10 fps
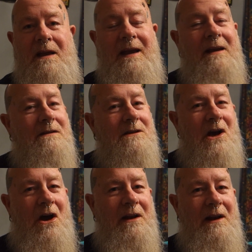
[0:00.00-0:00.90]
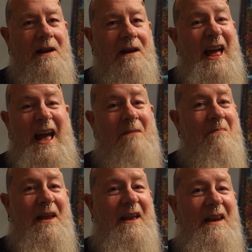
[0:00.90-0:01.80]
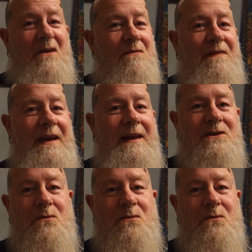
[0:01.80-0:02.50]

in a tiny little hamlet, little village,